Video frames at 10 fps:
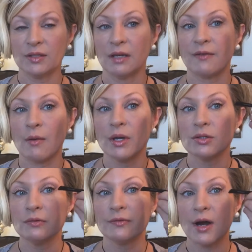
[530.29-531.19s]
If I went
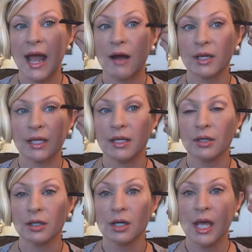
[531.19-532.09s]
too far out
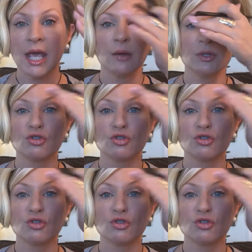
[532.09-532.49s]
here, it would